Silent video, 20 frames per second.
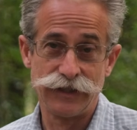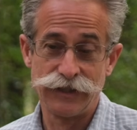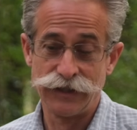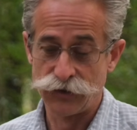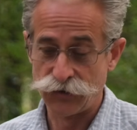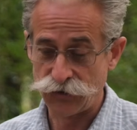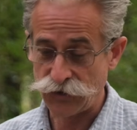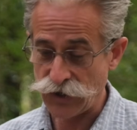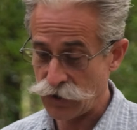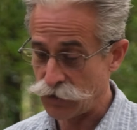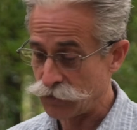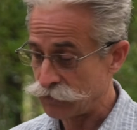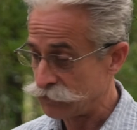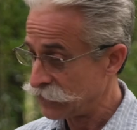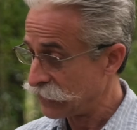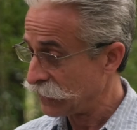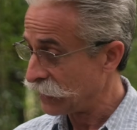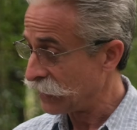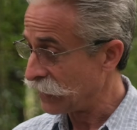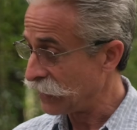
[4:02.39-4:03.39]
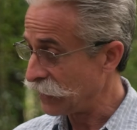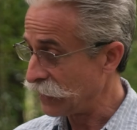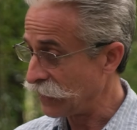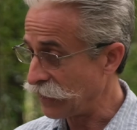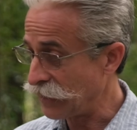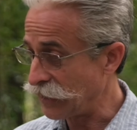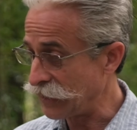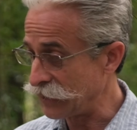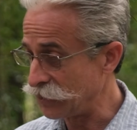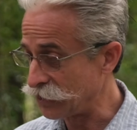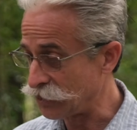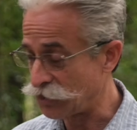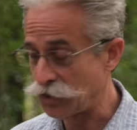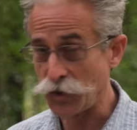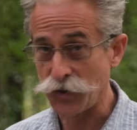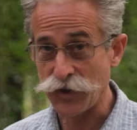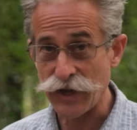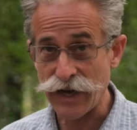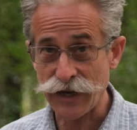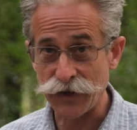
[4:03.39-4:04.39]
So, under
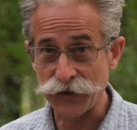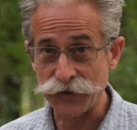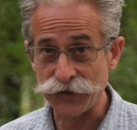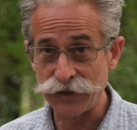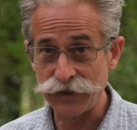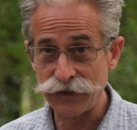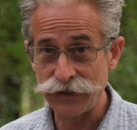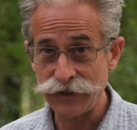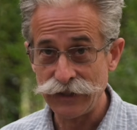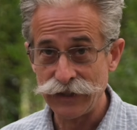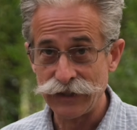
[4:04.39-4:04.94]
2,000,